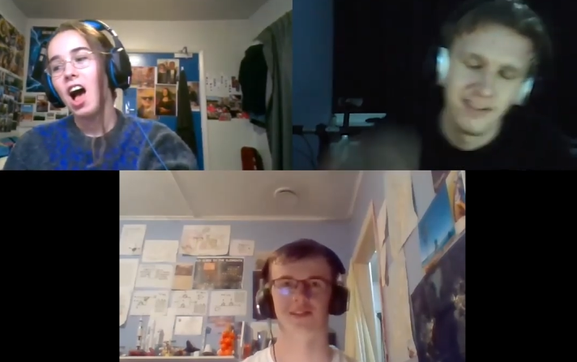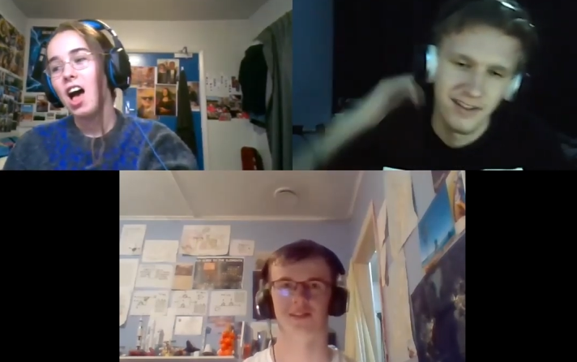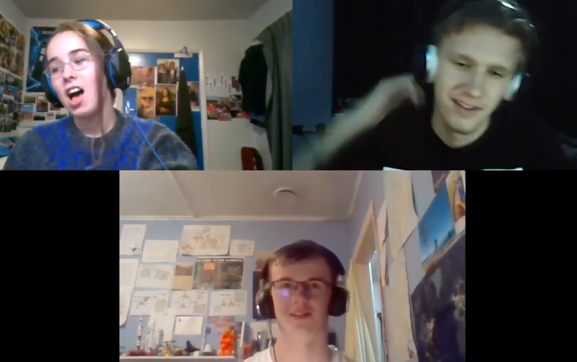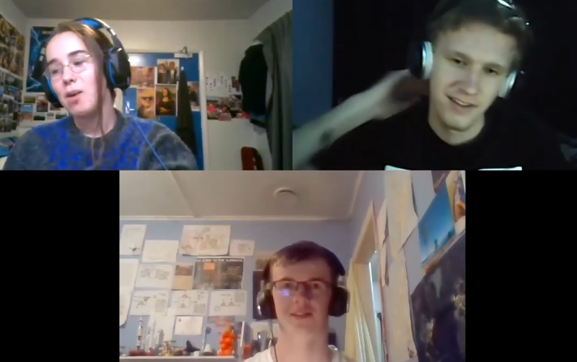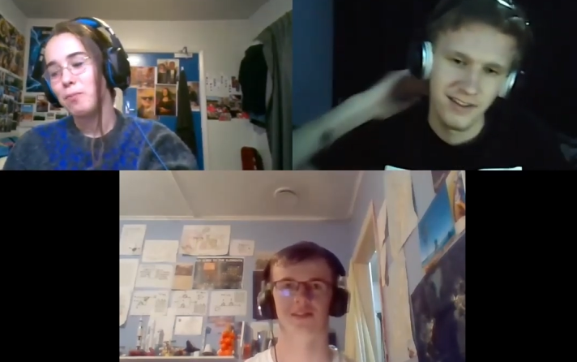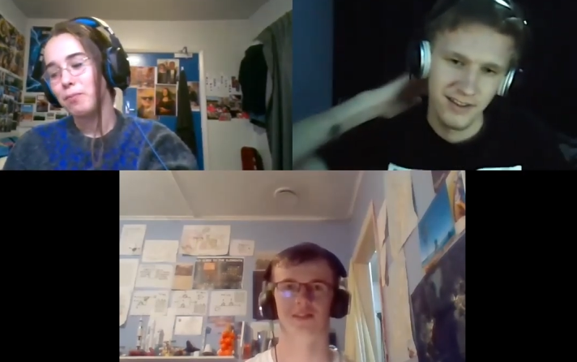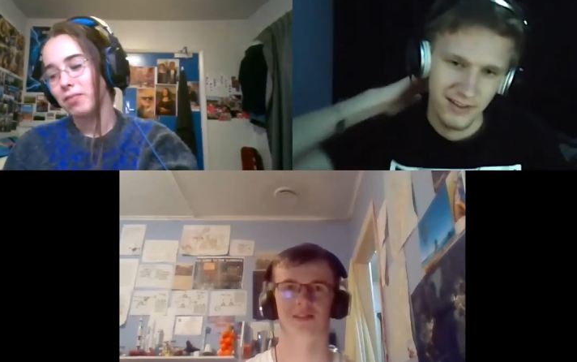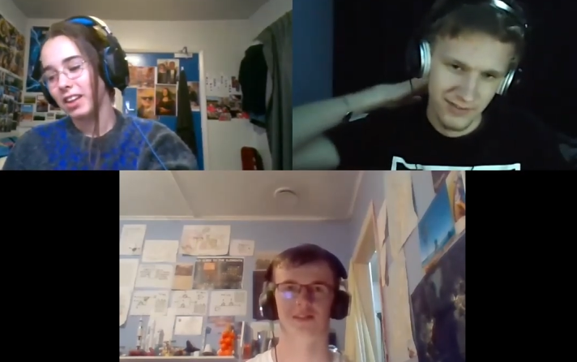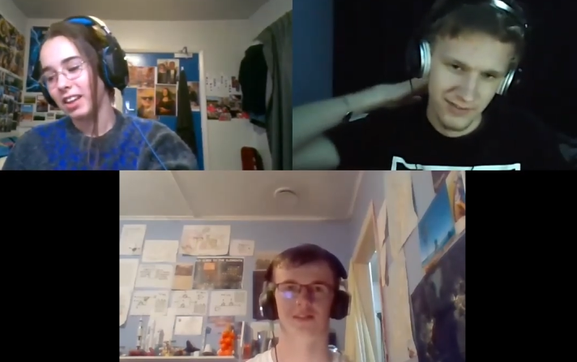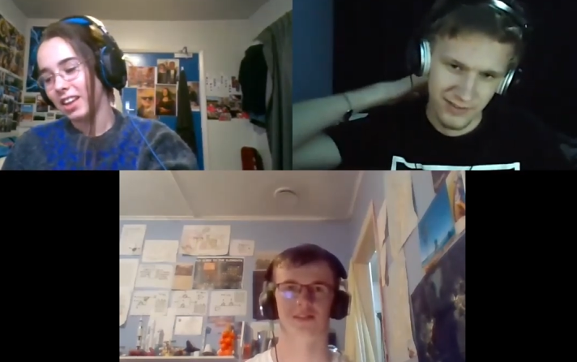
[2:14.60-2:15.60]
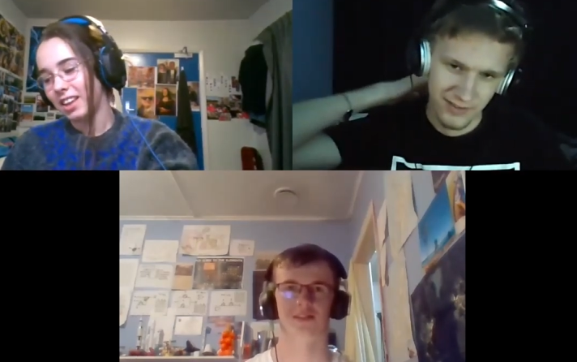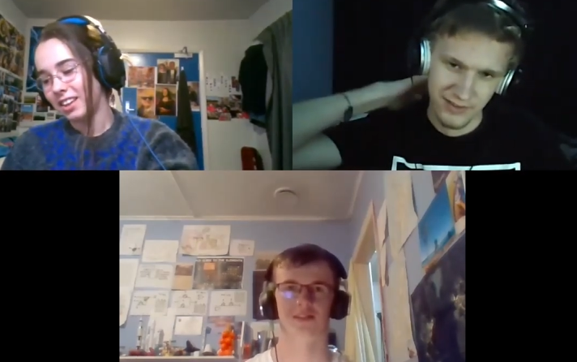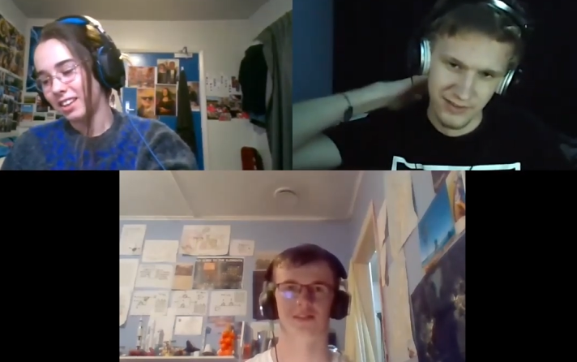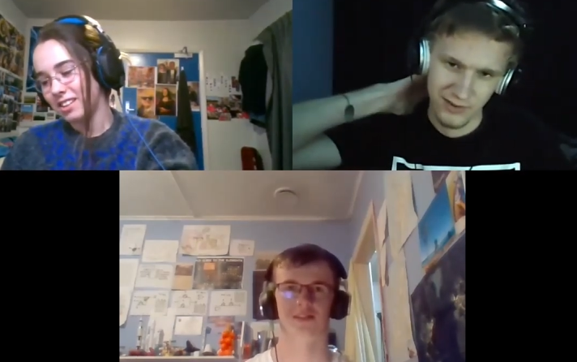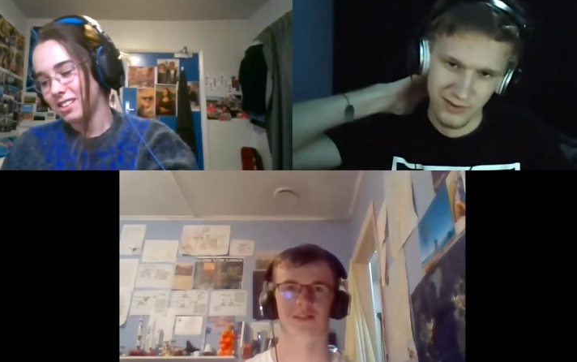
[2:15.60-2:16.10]
Speaker 1: Um,
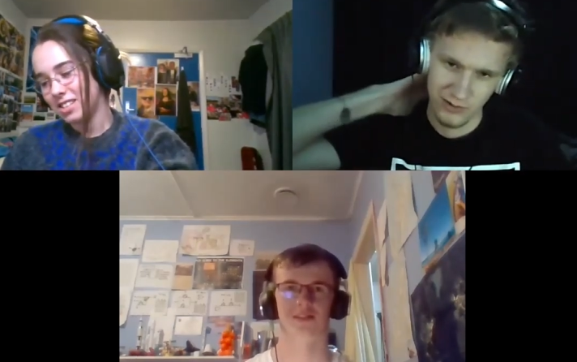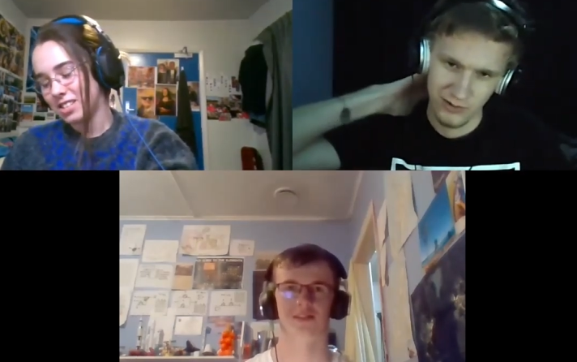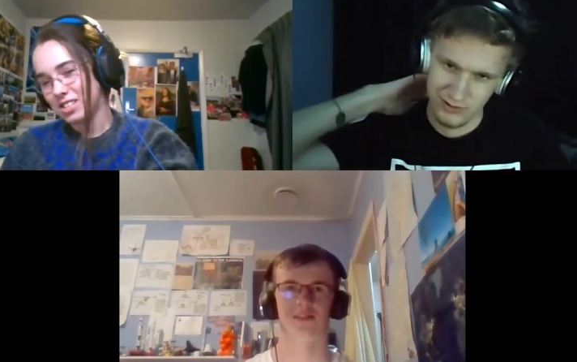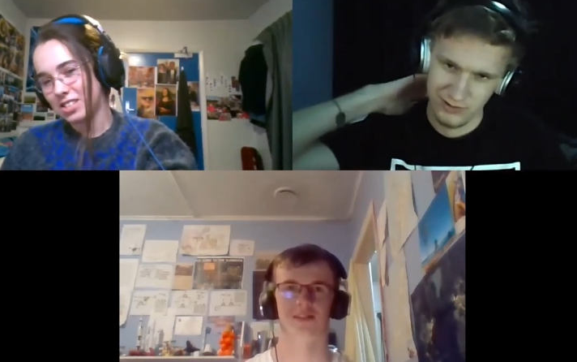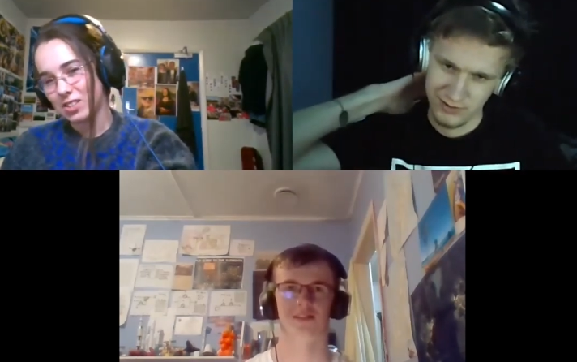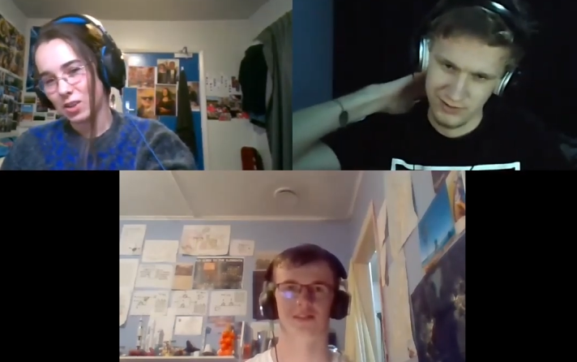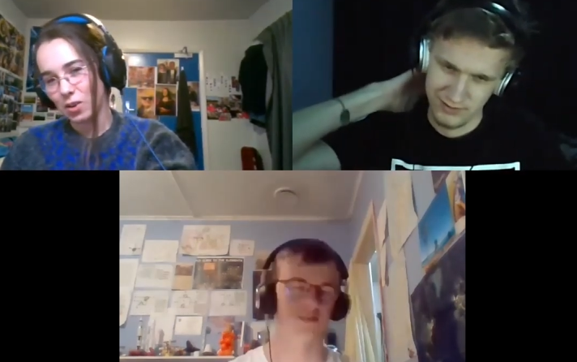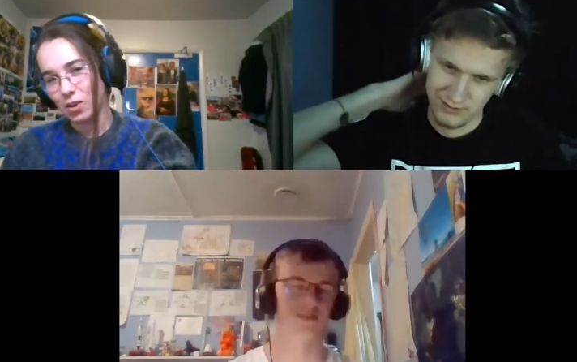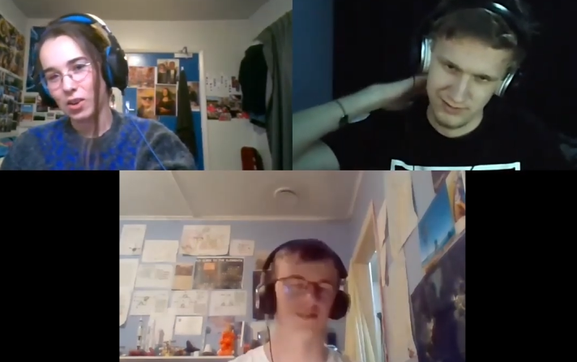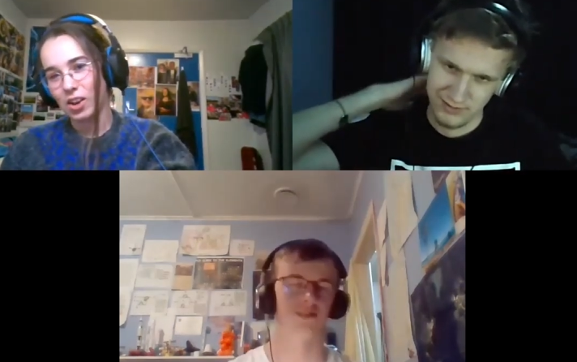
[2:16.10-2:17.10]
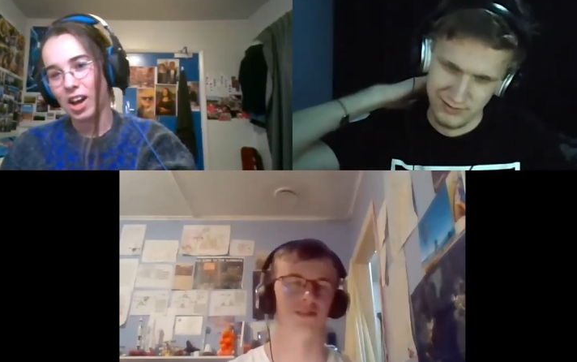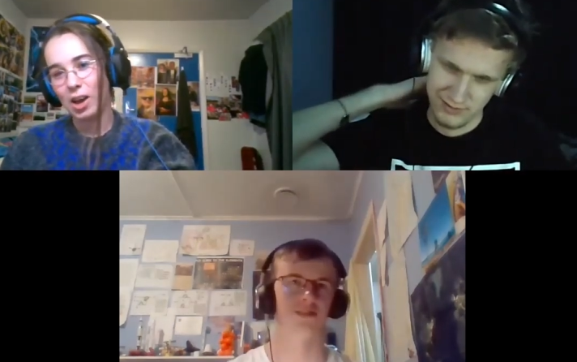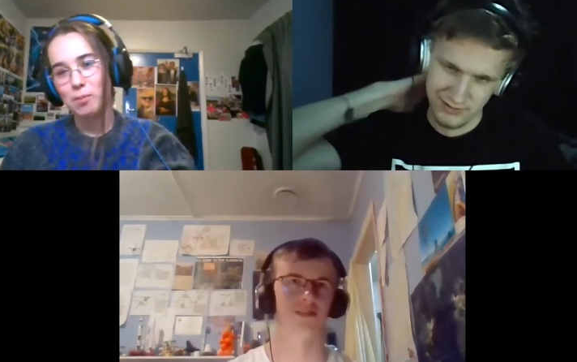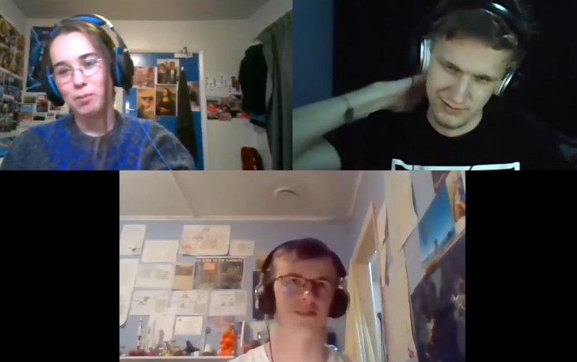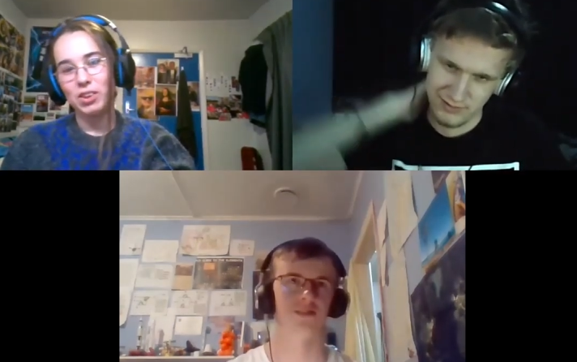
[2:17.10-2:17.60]
so
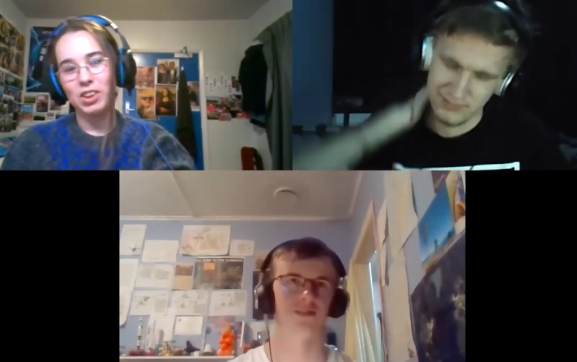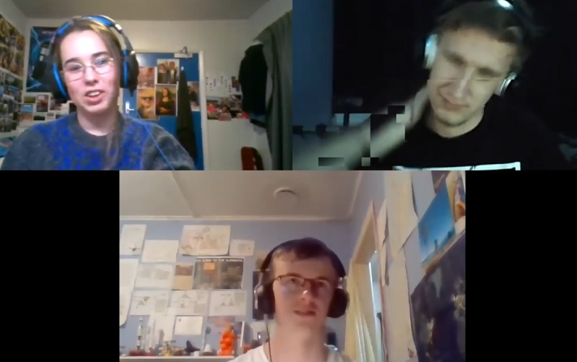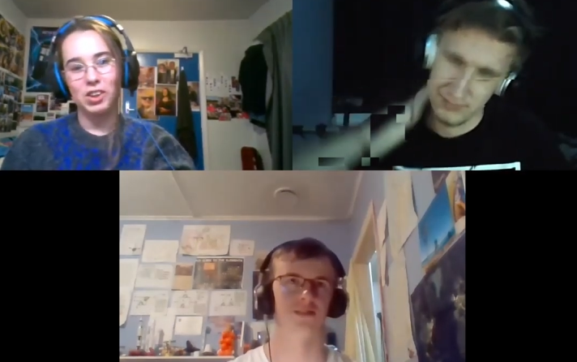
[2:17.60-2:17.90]
I'm going to